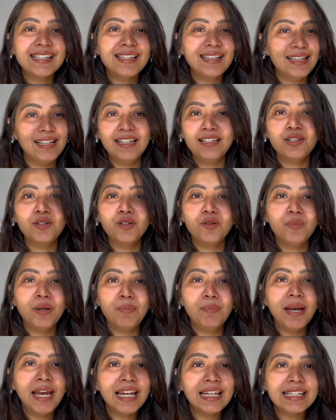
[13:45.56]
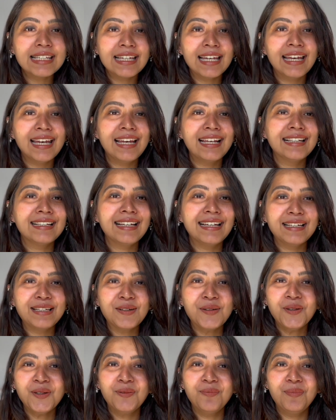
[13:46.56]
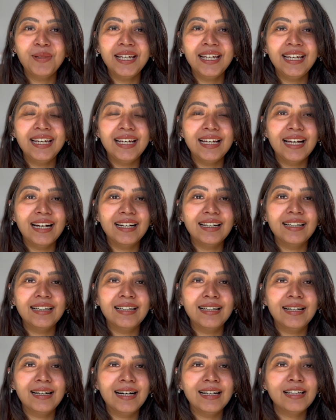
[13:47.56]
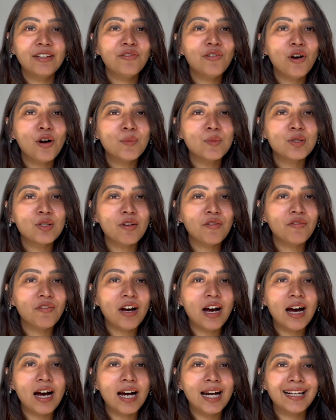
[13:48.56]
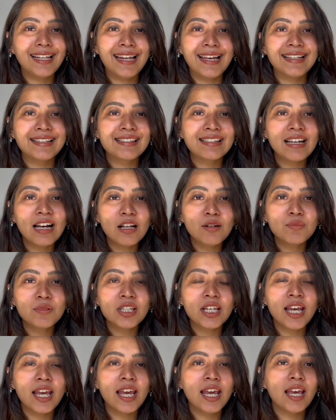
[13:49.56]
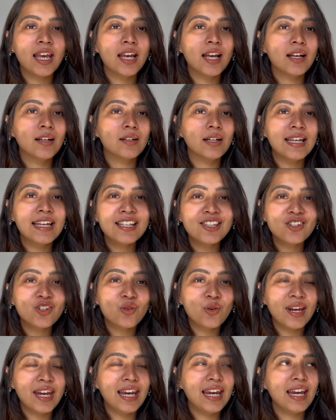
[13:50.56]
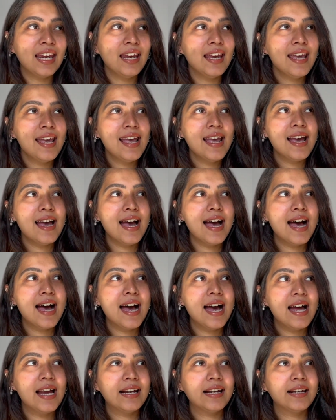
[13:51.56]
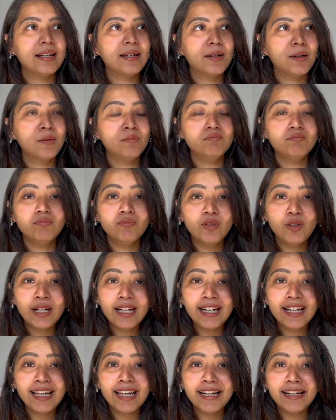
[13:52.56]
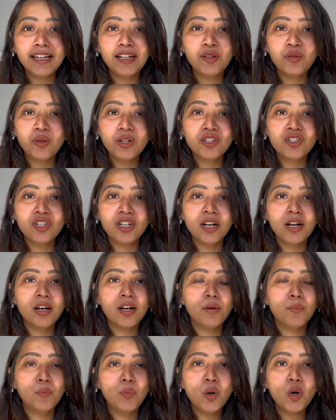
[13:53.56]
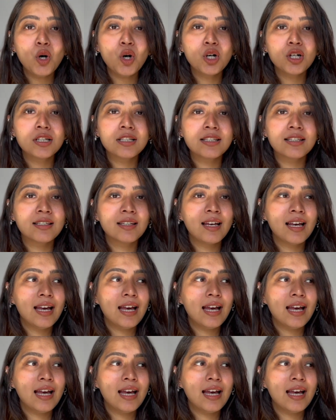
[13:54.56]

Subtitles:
It could be painting, it could be other forms of art like sculpting, history, and reading, literature, books,